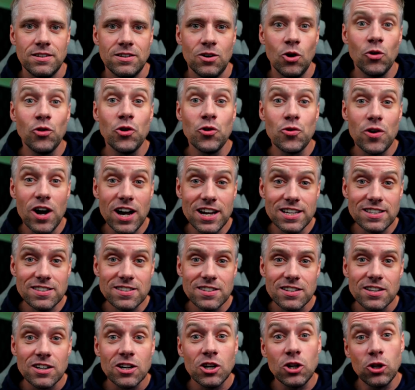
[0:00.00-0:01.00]
On the
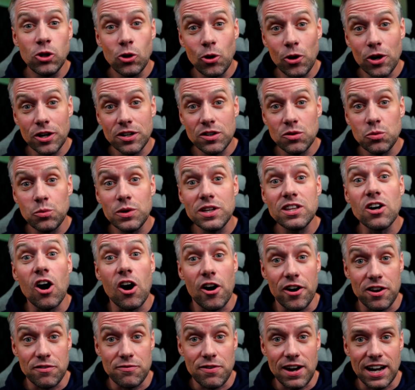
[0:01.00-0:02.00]
right, Claude with
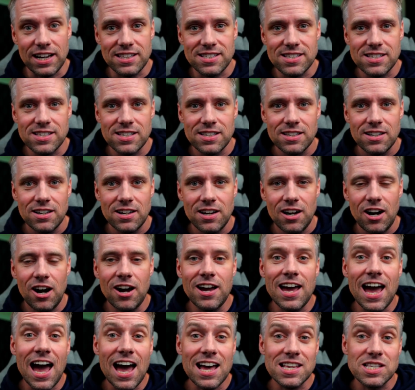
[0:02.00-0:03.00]
Artifacts.
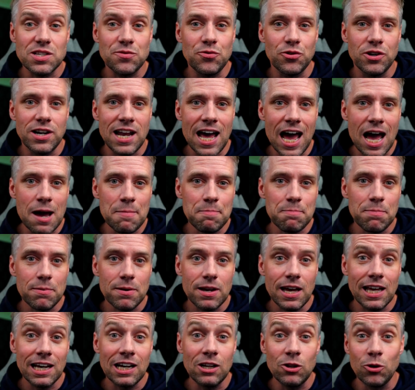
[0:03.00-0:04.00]
I ask for an app
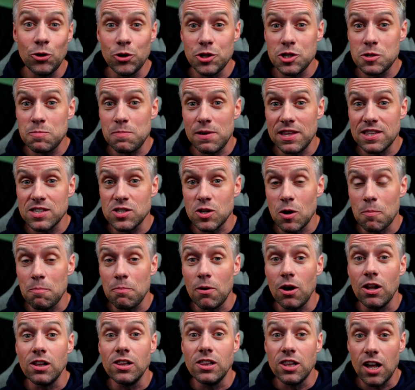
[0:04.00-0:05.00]
and Claude spins
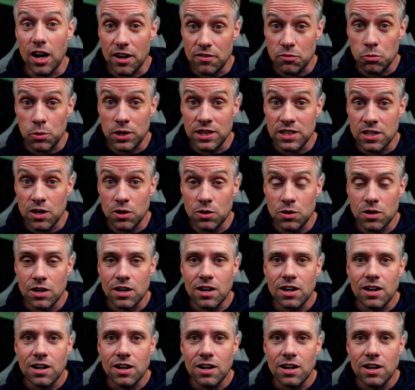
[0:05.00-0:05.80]
up a live window